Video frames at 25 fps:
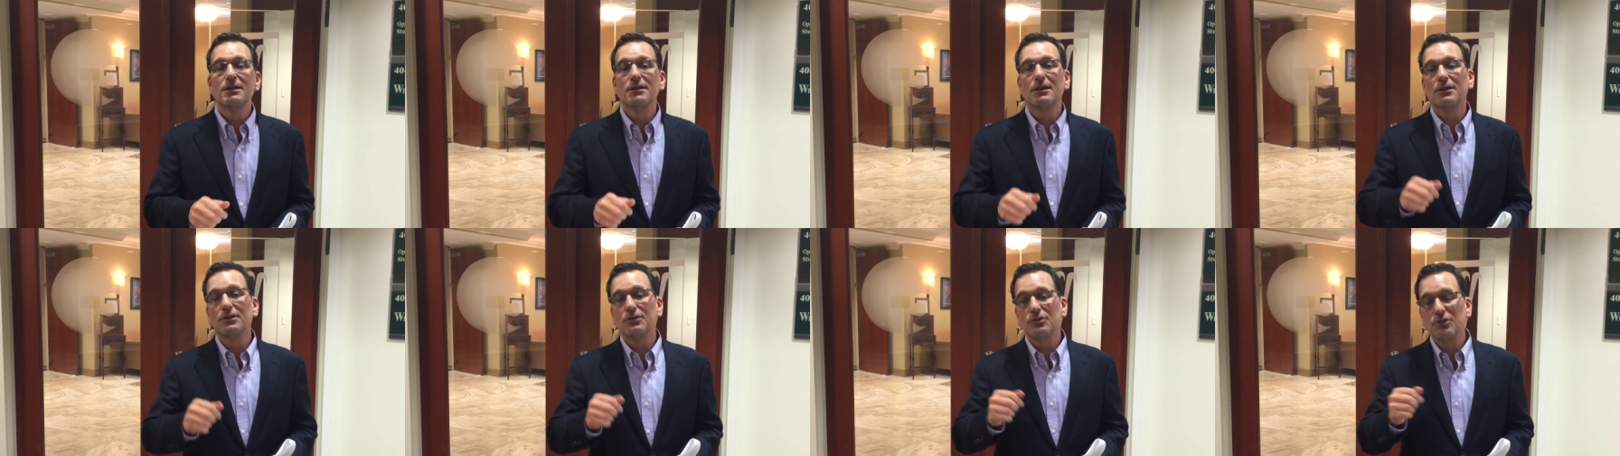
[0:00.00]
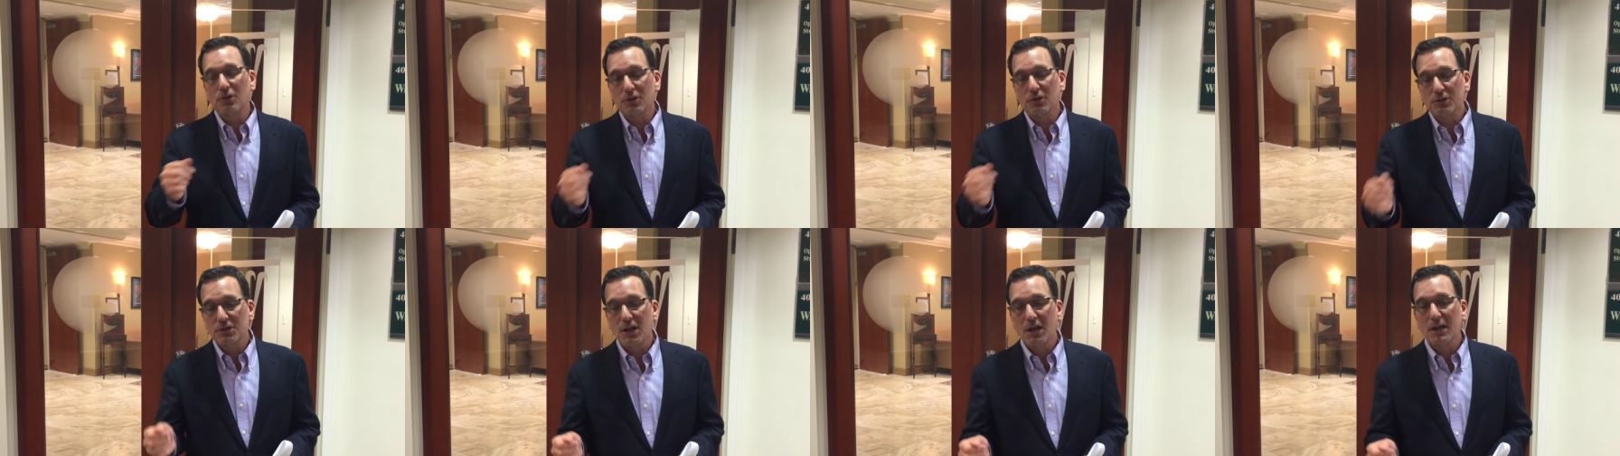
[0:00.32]
And the
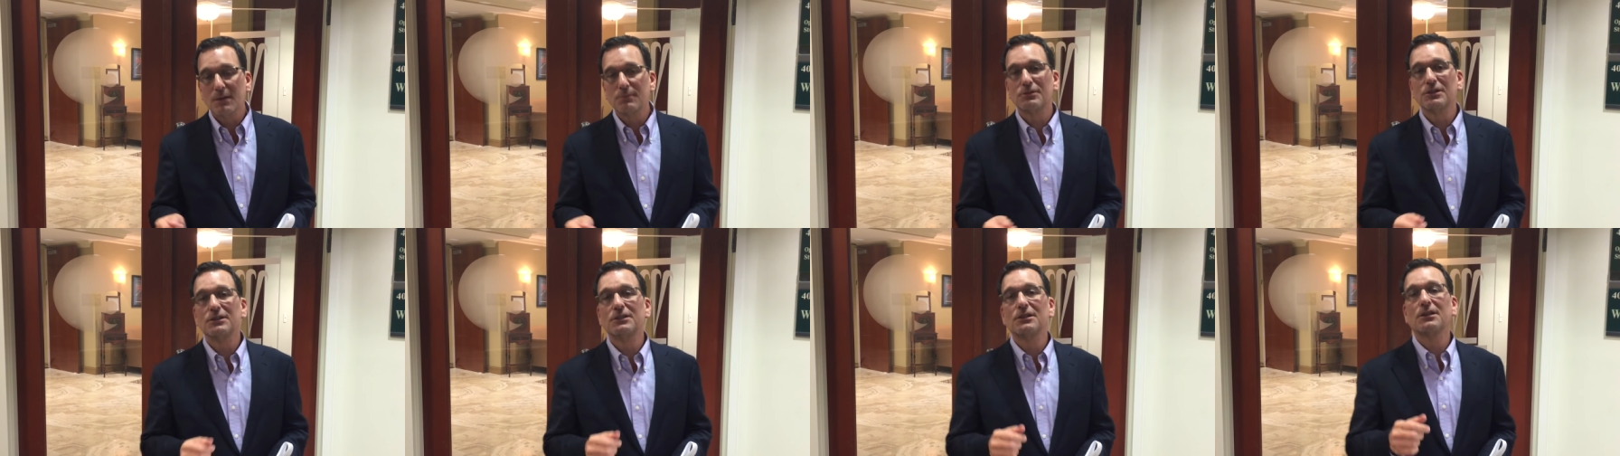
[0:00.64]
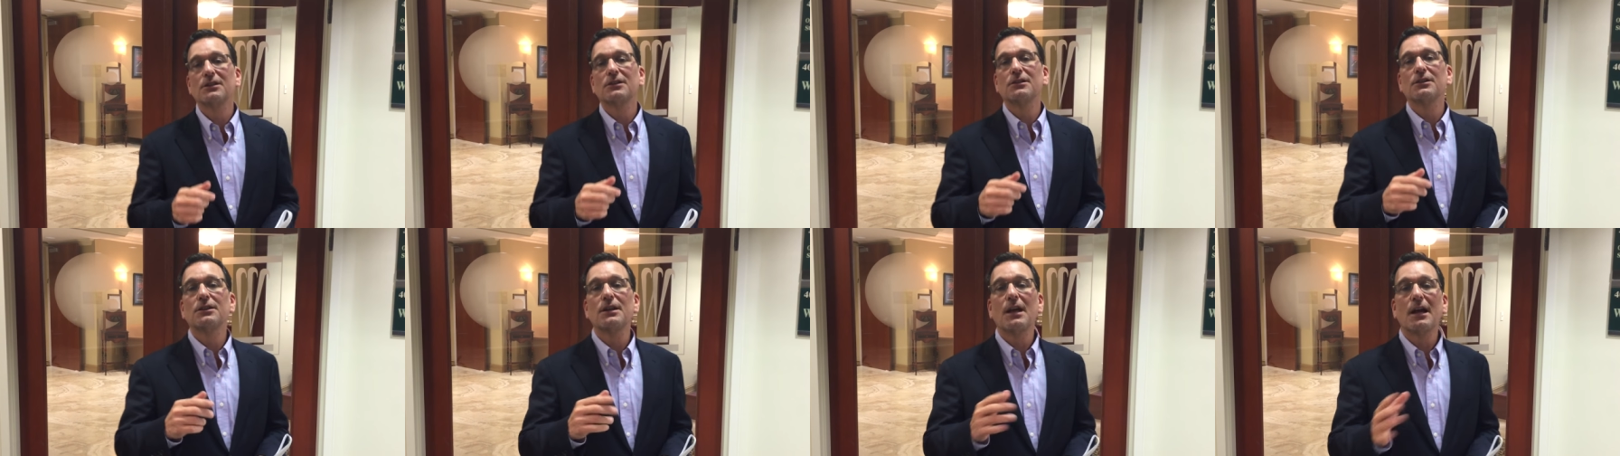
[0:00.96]
New York Times had
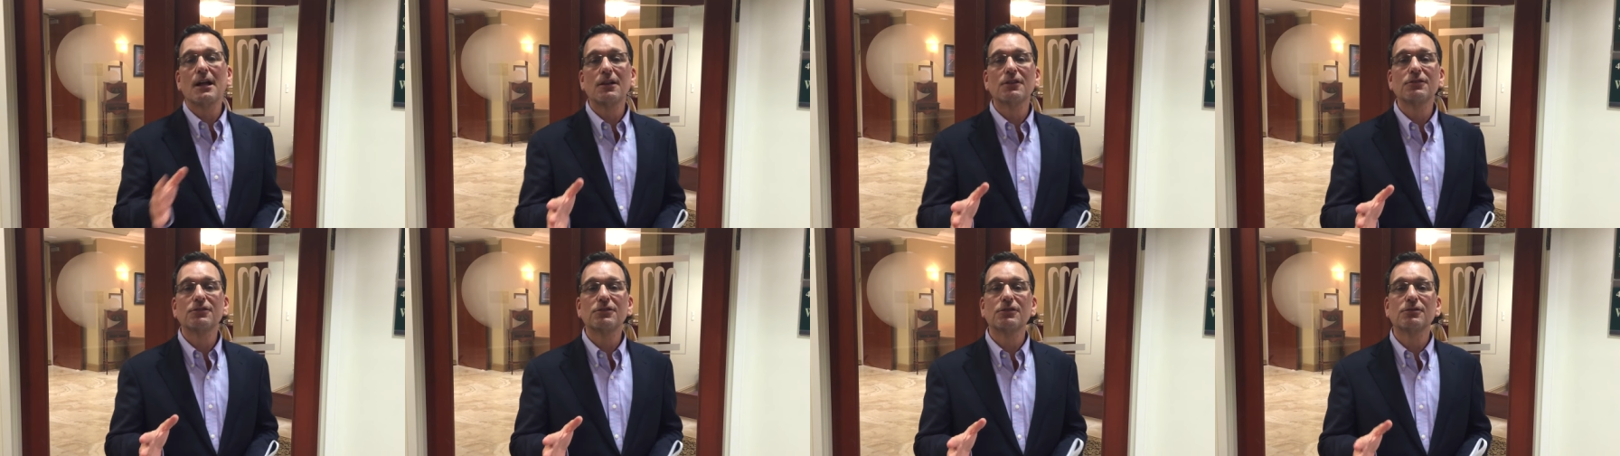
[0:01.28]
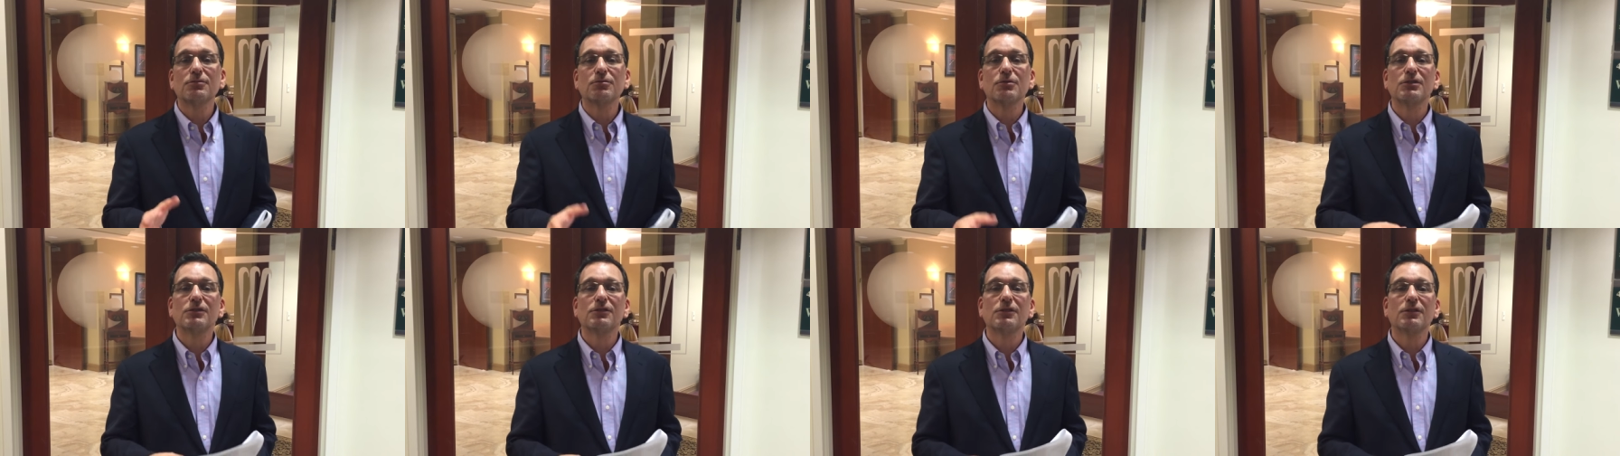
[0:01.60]
done an
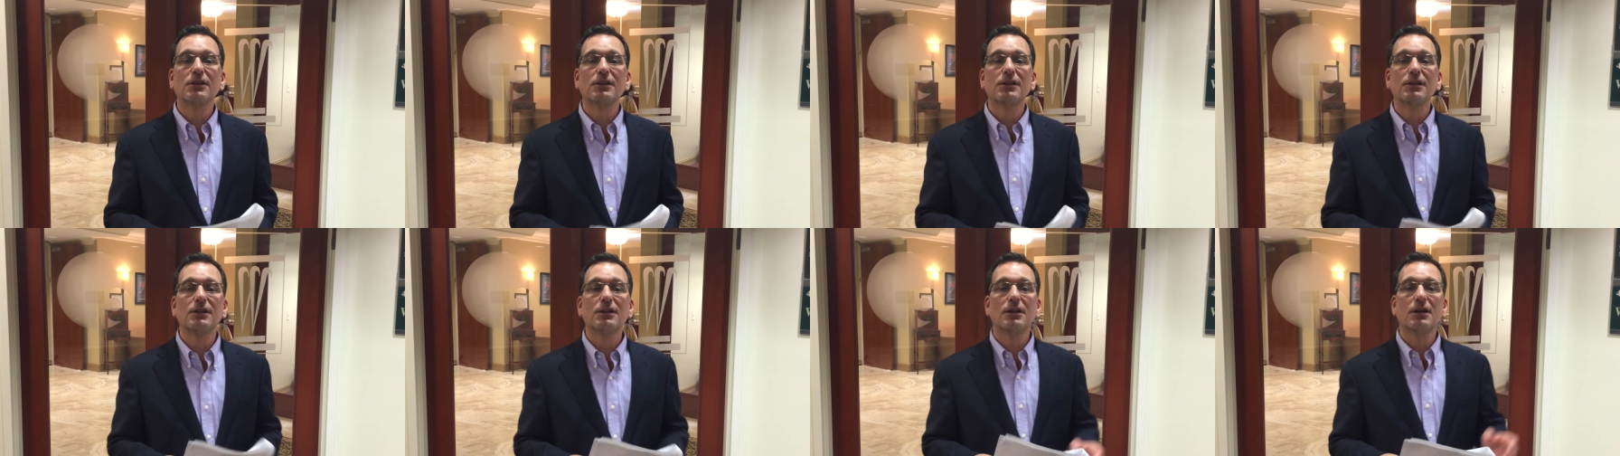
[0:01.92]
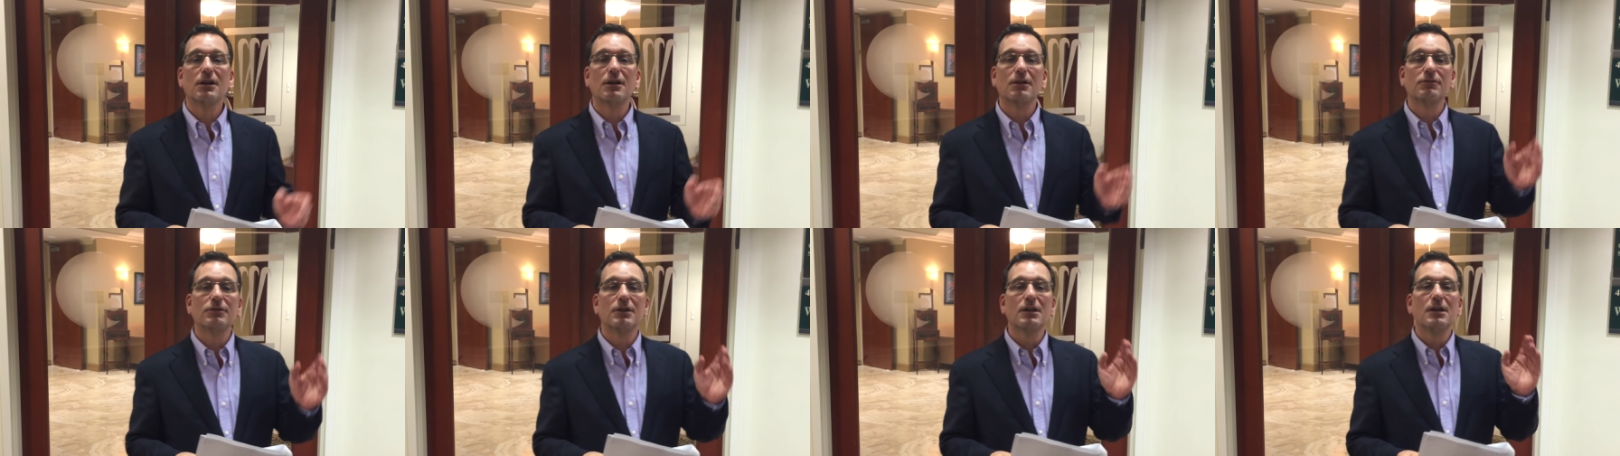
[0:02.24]
analysis recently
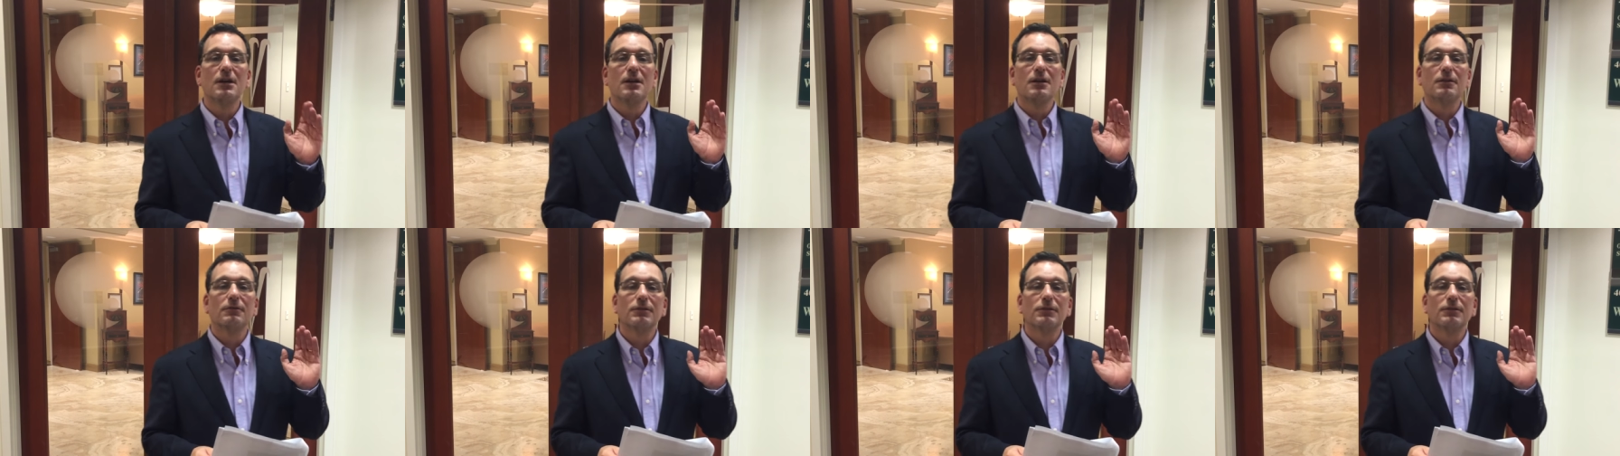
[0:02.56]
of